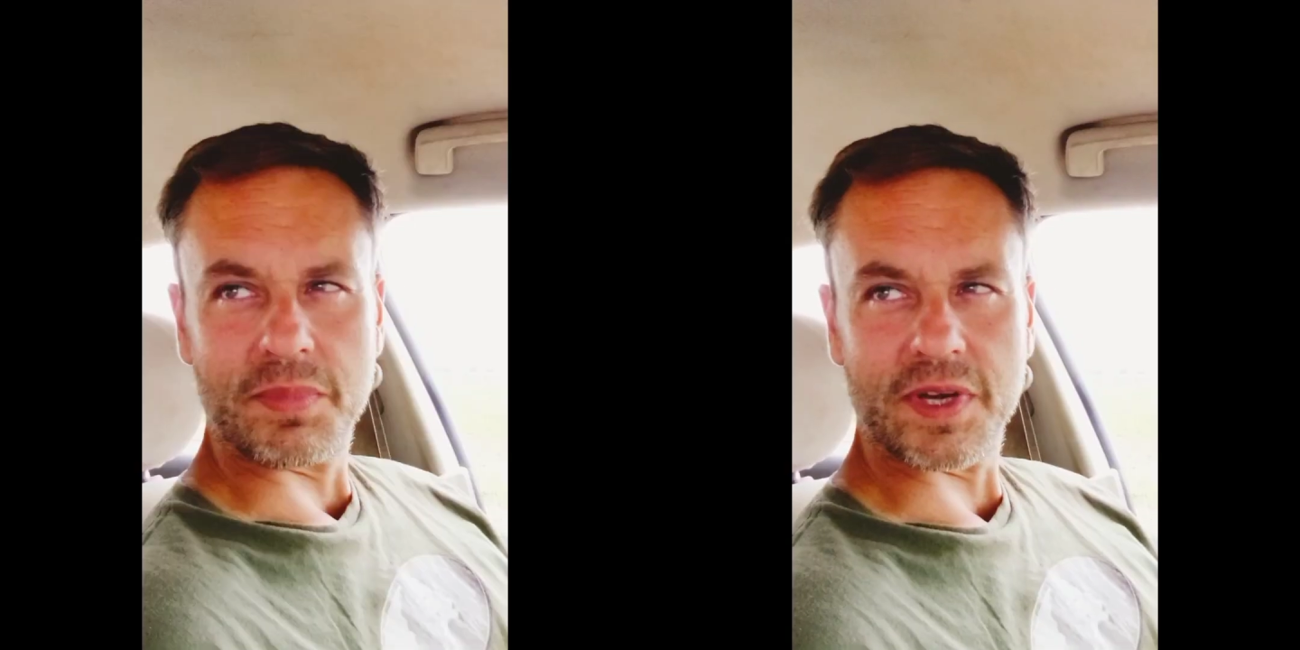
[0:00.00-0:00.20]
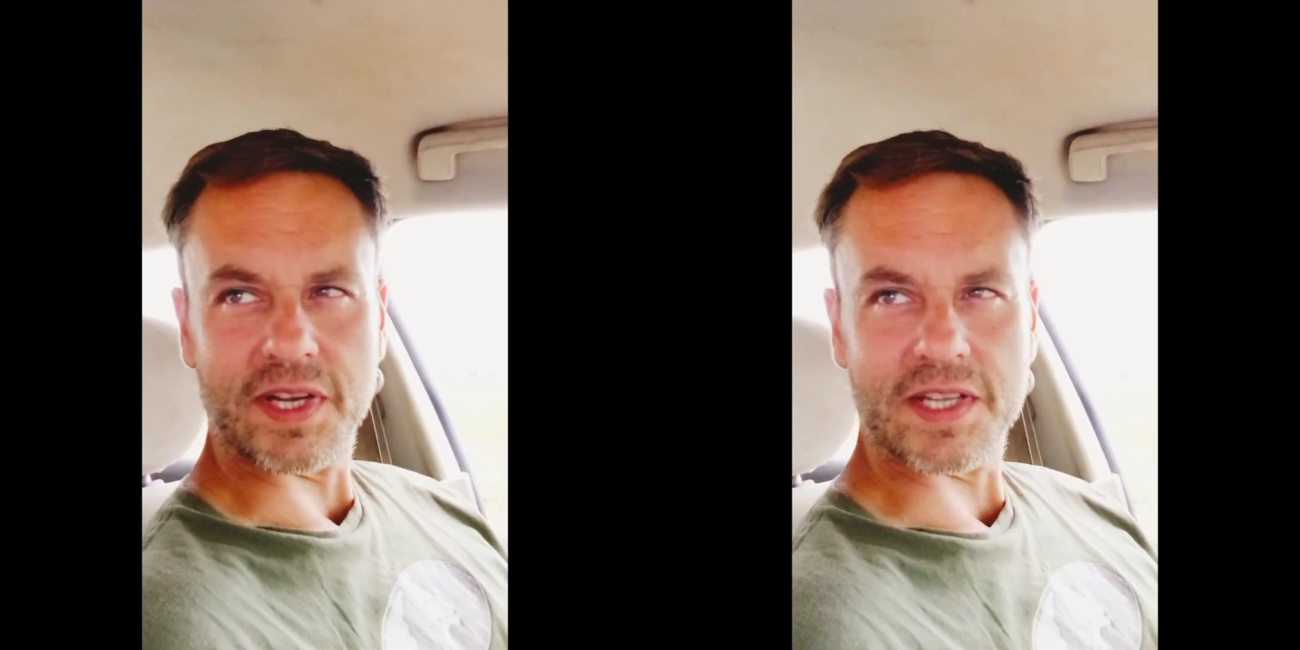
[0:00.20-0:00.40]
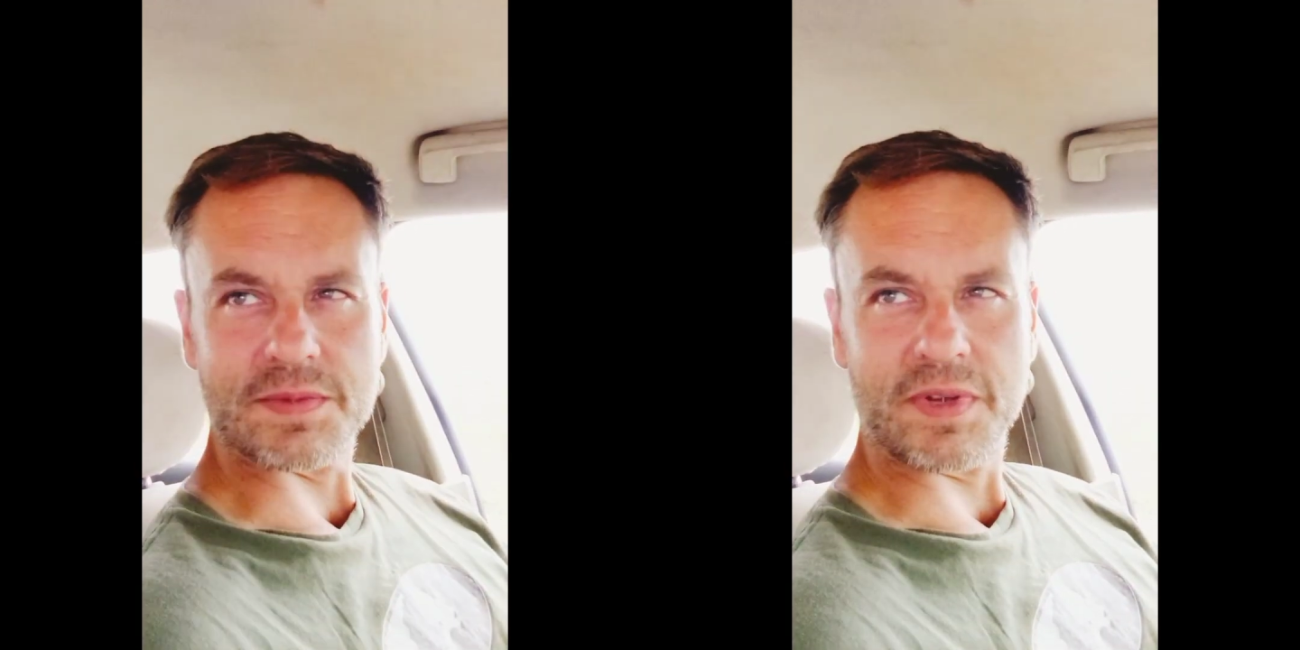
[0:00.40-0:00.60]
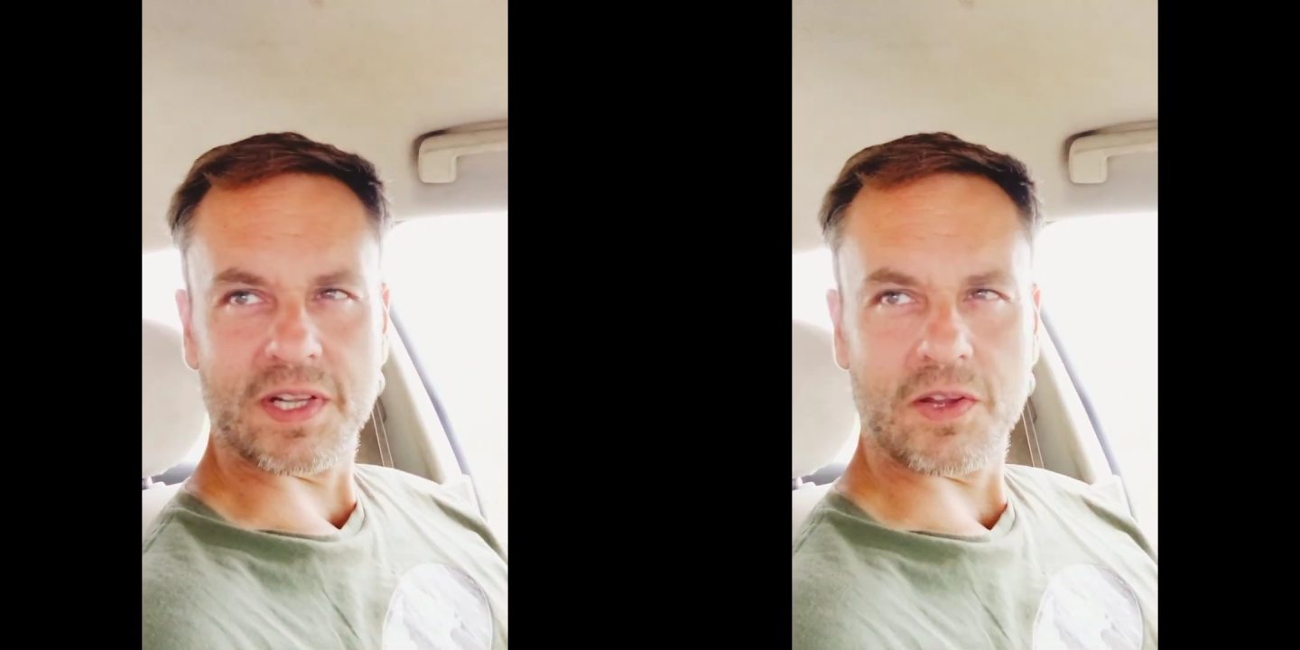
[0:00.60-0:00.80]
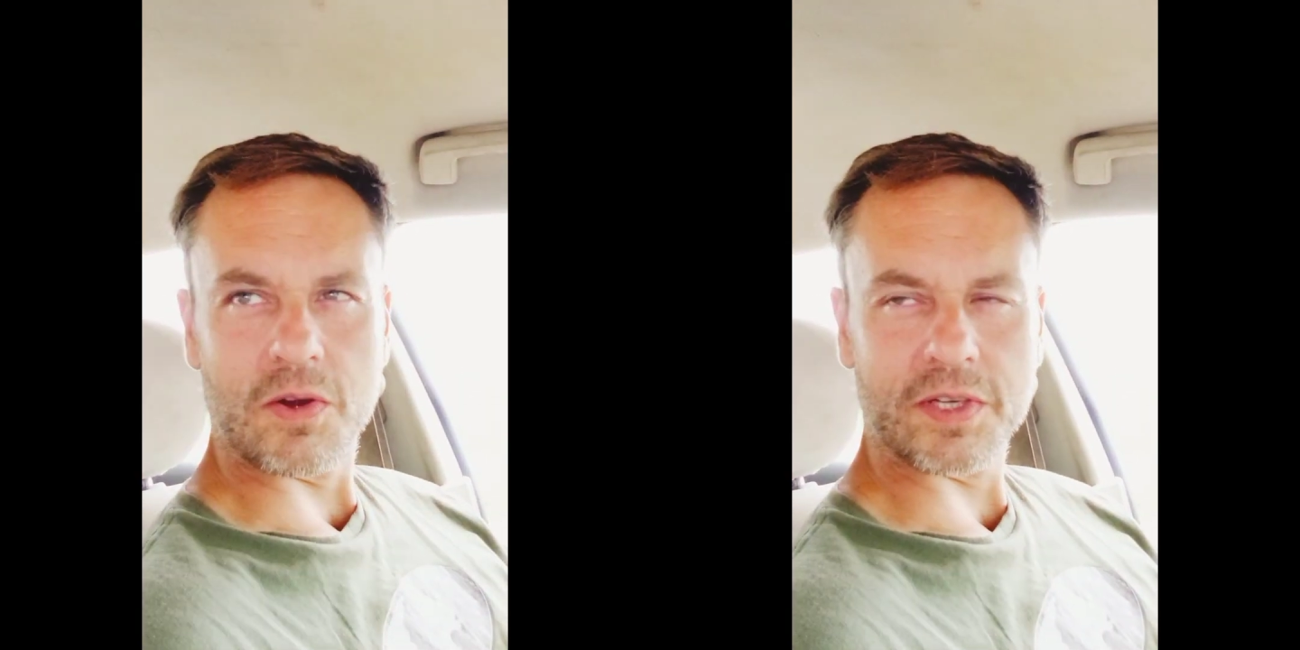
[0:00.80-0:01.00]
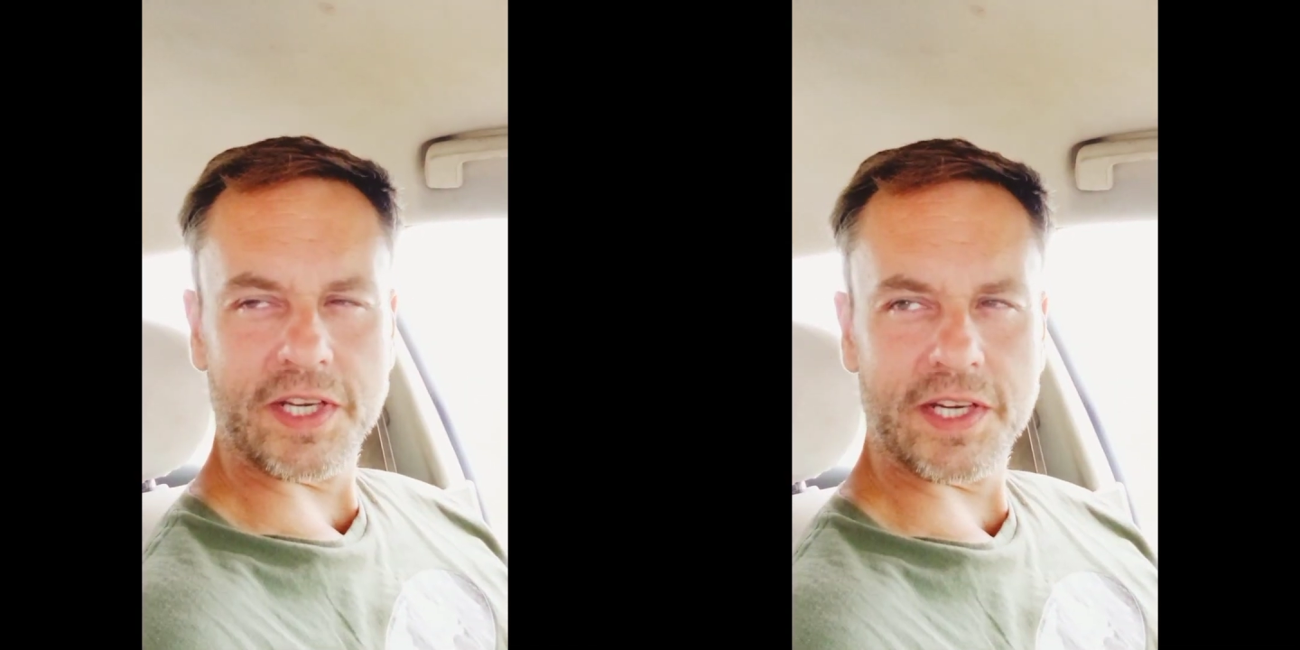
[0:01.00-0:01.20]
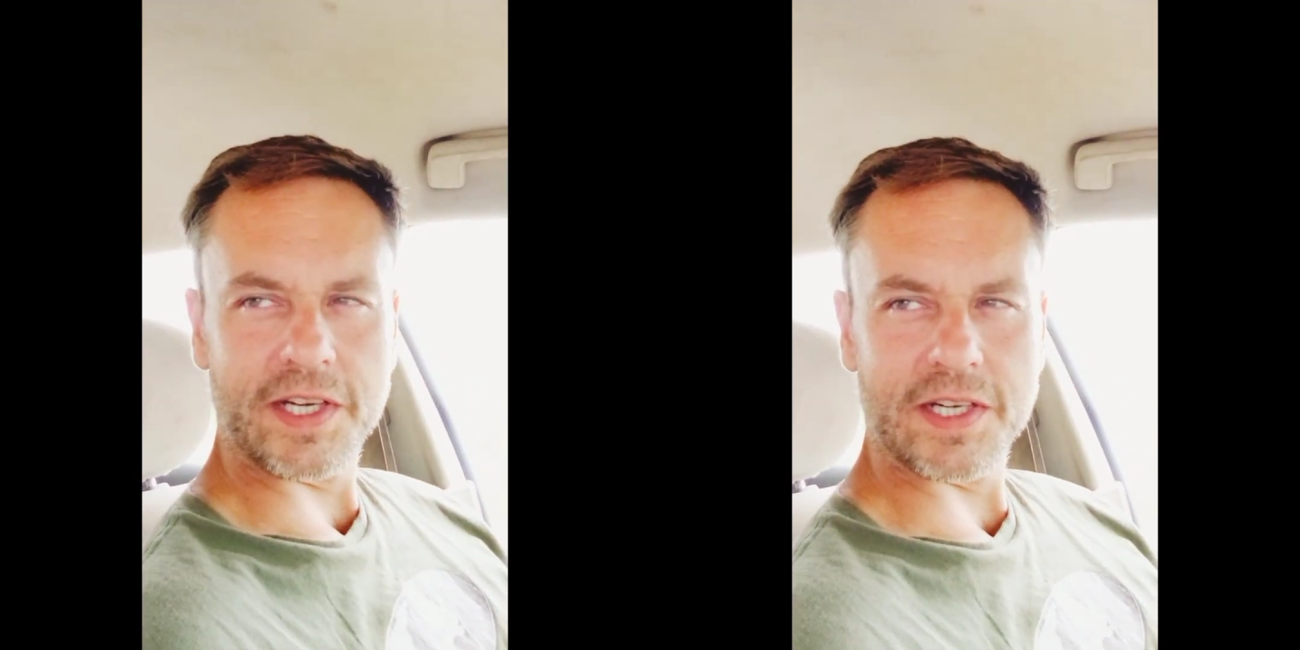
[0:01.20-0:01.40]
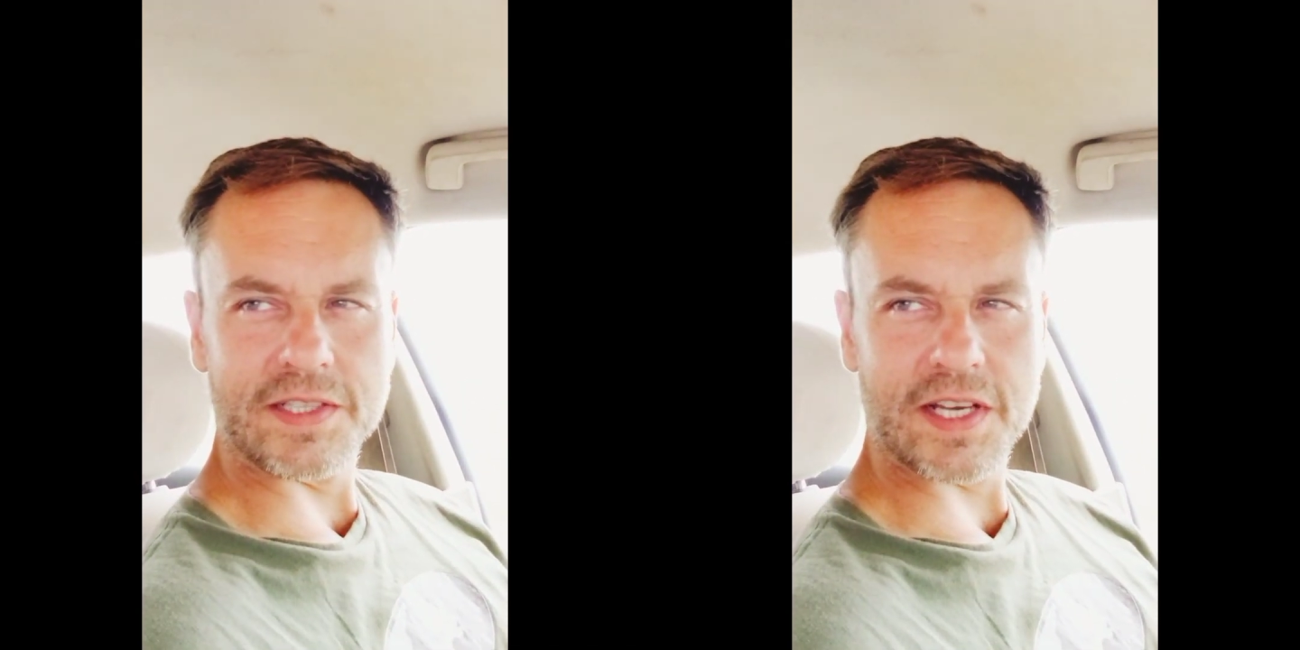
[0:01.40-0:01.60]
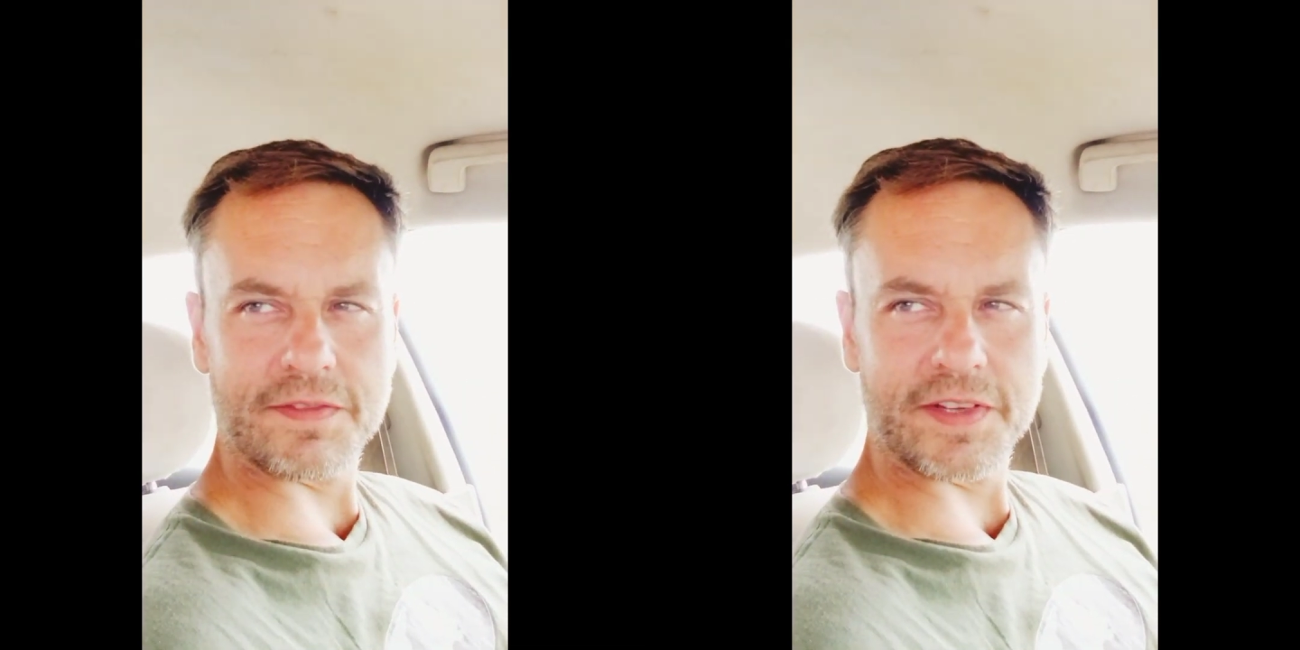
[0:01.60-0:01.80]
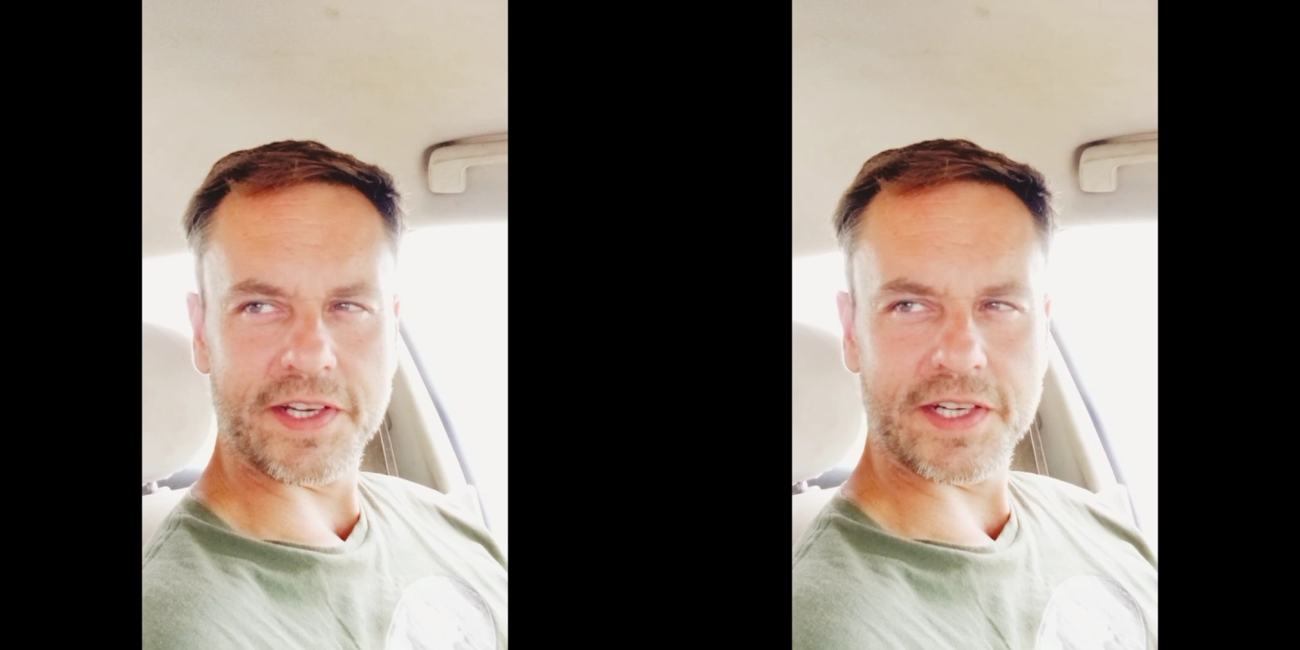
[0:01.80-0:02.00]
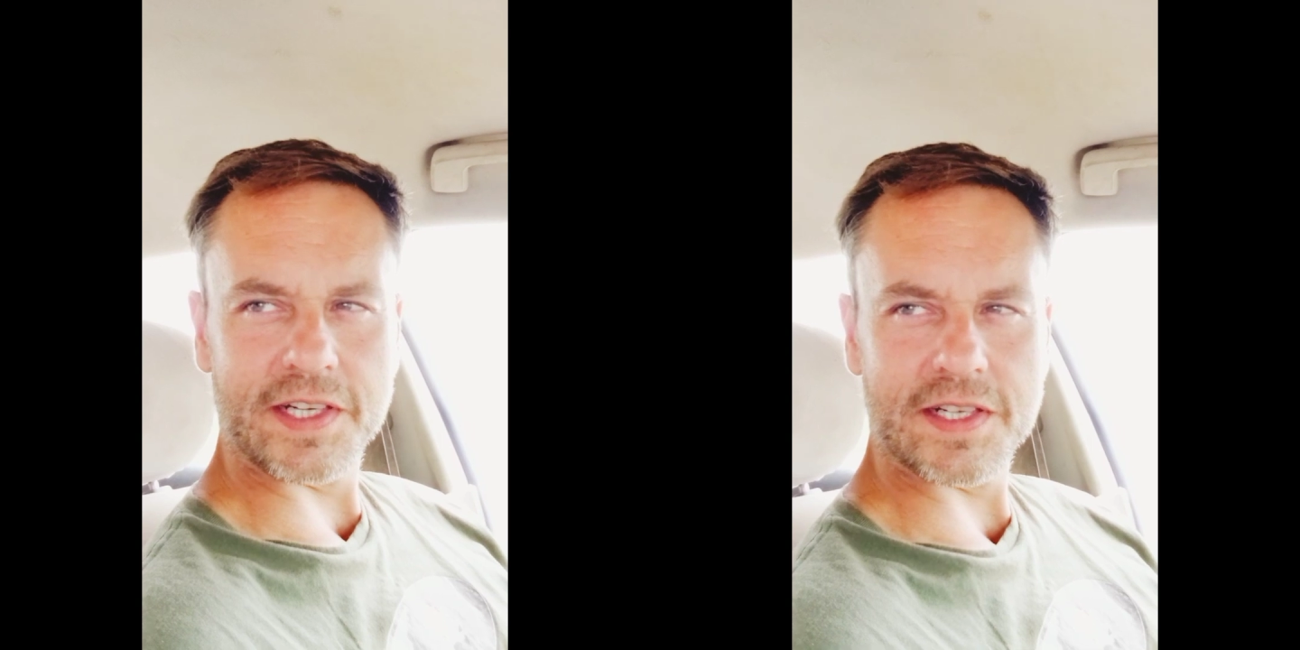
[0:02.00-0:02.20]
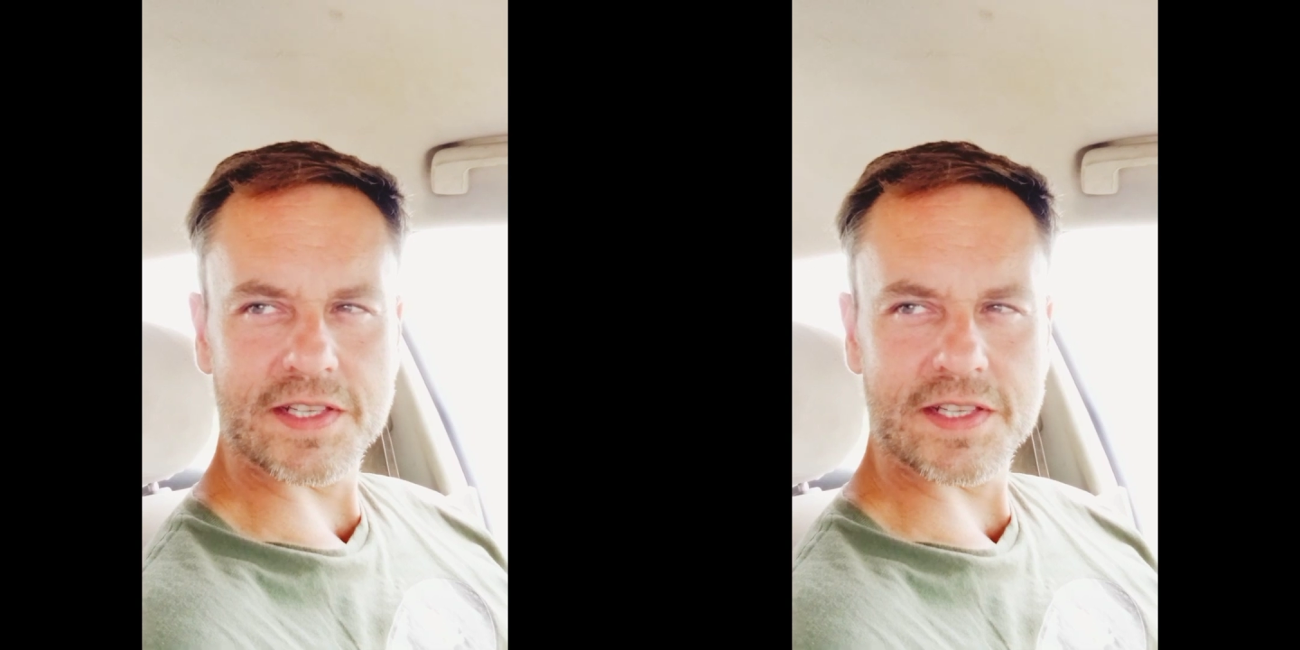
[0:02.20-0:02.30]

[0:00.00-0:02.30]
But it's been a long year, a tough year.